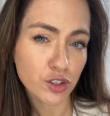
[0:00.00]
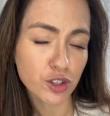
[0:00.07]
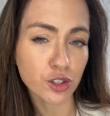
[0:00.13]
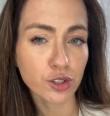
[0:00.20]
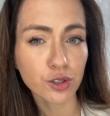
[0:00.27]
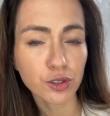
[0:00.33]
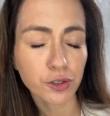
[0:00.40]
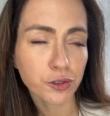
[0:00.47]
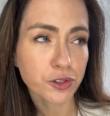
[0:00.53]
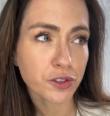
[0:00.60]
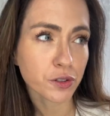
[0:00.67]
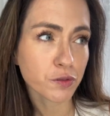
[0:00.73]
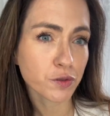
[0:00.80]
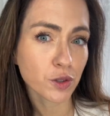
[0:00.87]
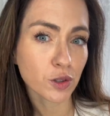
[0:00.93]
Do you
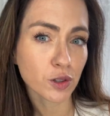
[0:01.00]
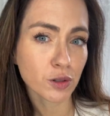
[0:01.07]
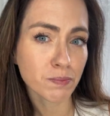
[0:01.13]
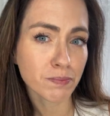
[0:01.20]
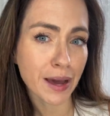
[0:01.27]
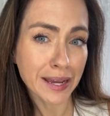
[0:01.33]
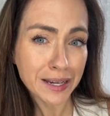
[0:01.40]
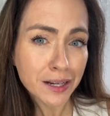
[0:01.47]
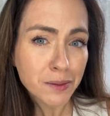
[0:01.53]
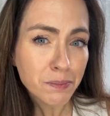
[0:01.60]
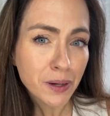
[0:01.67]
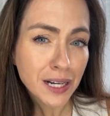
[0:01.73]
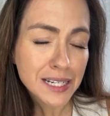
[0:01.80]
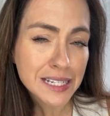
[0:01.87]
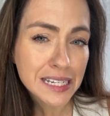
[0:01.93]
use it for
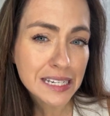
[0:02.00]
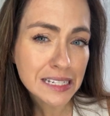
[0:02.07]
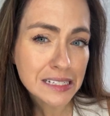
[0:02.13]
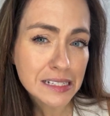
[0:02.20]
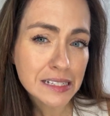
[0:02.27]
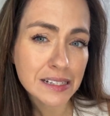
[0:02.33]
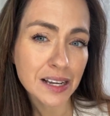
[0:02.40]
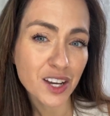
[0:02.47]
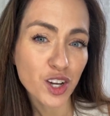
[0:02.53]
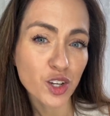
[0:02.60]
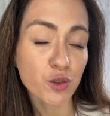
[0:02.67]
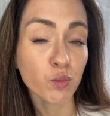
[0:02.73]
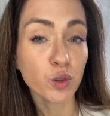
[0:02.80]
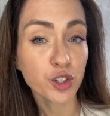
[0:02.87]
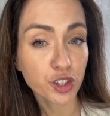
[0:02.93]
makeup ideas?
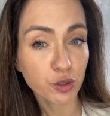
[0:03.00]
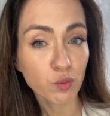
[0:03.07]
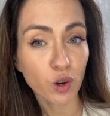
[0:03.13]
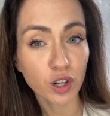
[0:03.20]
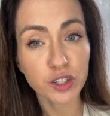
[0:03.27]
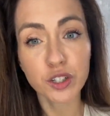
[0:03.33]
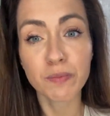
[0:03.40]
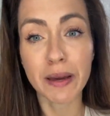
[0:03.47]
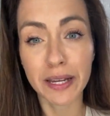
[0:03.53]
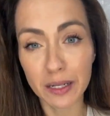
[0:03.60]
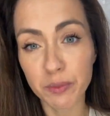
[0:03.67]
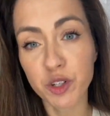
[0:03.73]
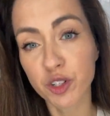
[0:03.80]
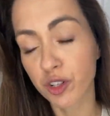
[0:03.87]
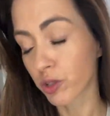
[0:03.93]
Would you watch
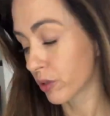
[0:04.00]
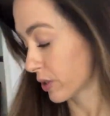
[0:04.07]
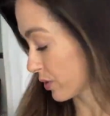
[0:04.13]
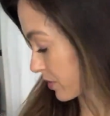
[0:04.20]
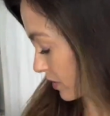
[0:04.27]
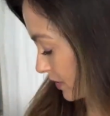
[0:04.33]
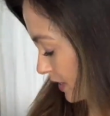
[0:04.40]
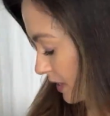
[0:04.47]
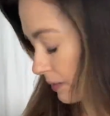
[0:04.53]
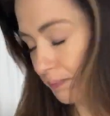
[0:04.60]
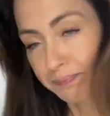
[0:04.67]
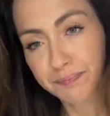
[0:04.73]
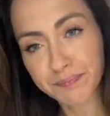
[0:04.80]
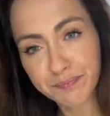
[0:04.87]
makeup tutorials on there?